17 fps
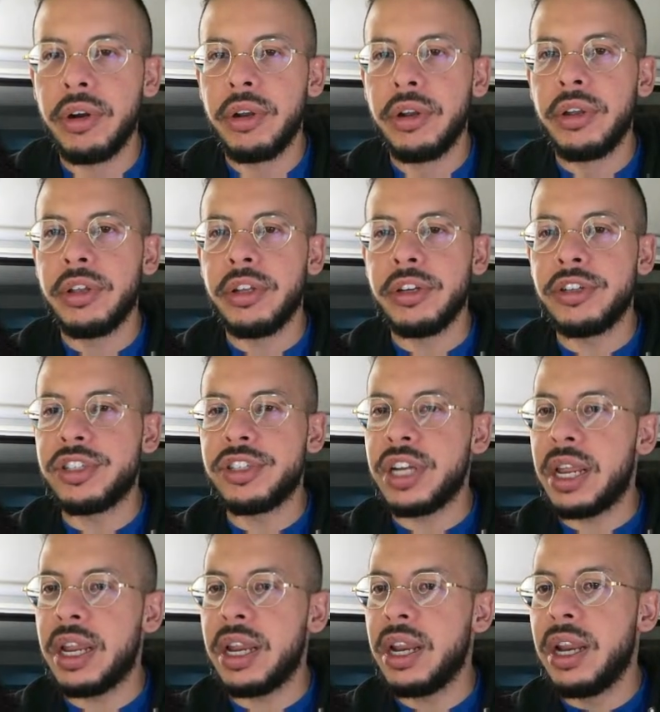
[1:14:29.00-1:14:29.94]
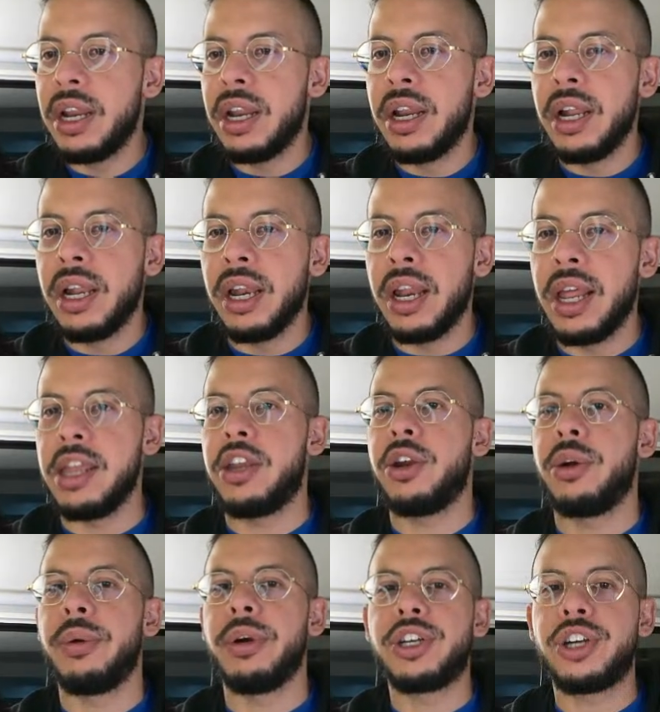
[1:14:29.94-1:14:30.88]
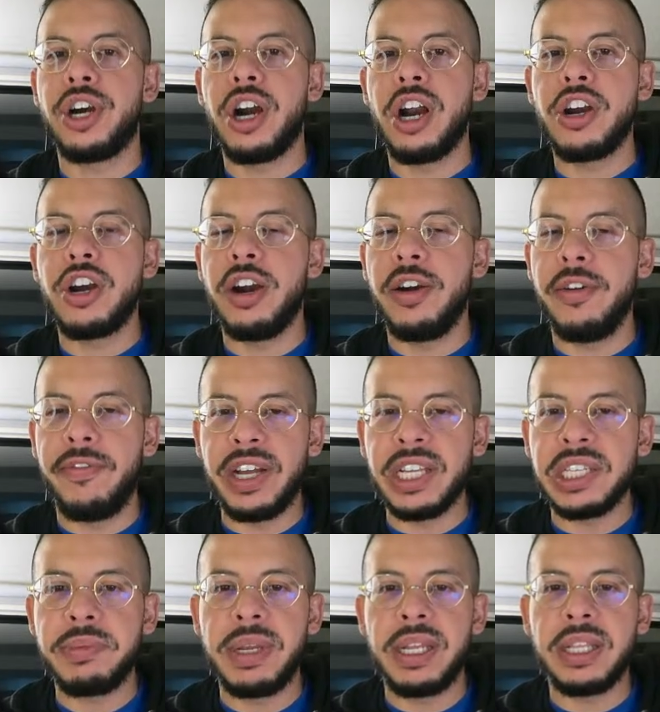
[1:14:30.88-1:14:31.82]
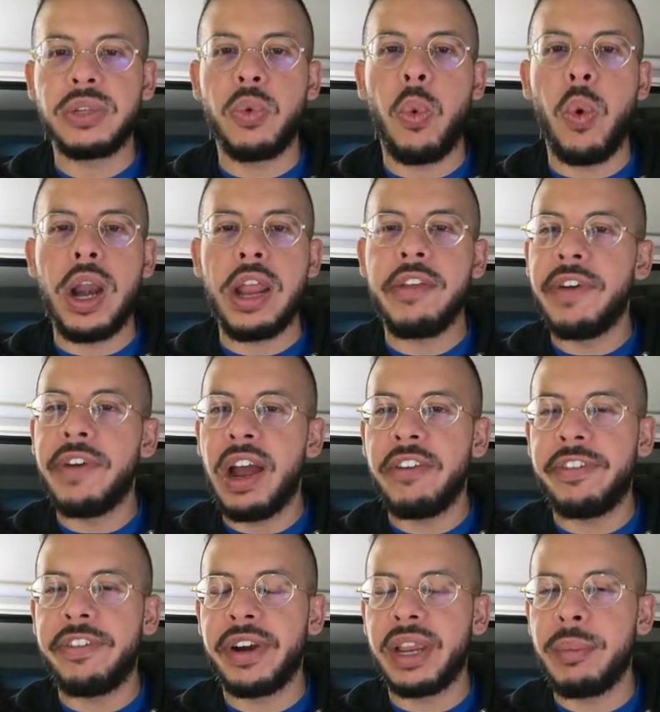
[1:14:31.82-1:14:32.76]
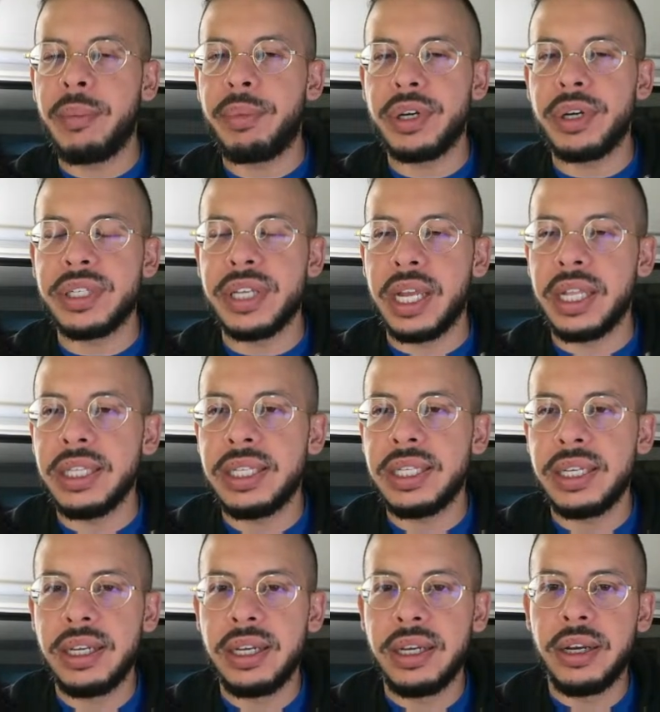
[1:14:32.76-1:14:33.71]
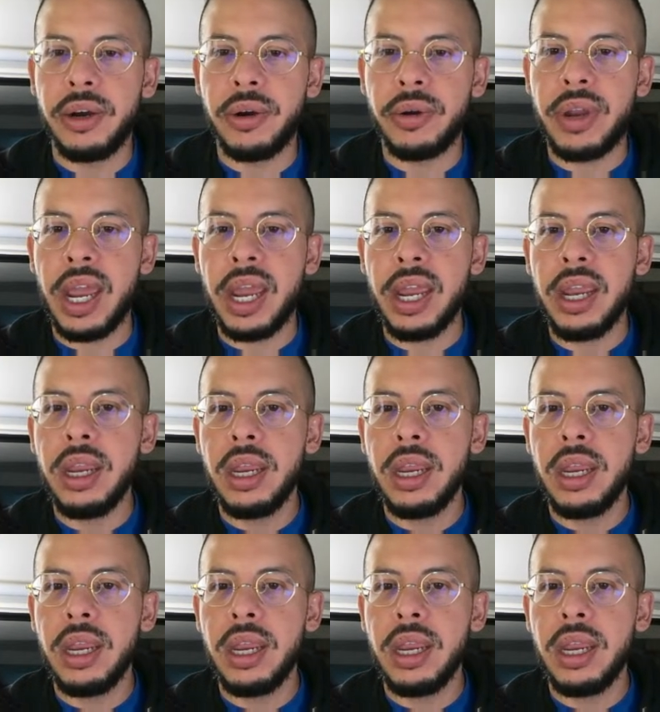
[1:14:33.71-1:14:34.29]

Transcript: and shit. Like your return on your investment, 25%, okay?